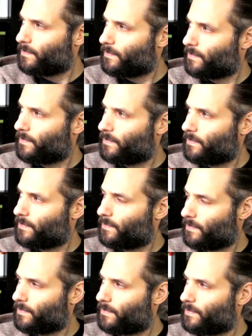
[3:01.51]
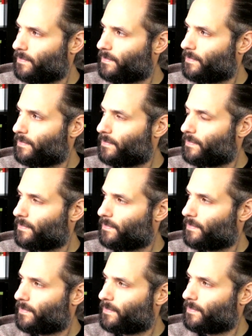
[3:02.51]

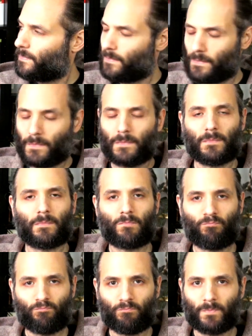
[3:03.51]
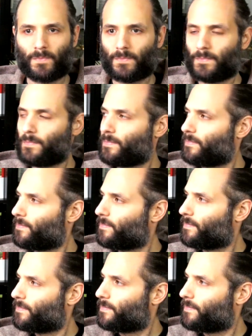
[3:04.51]

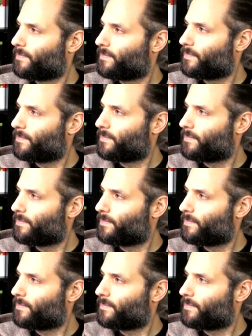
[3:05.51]
The person shown says nothing.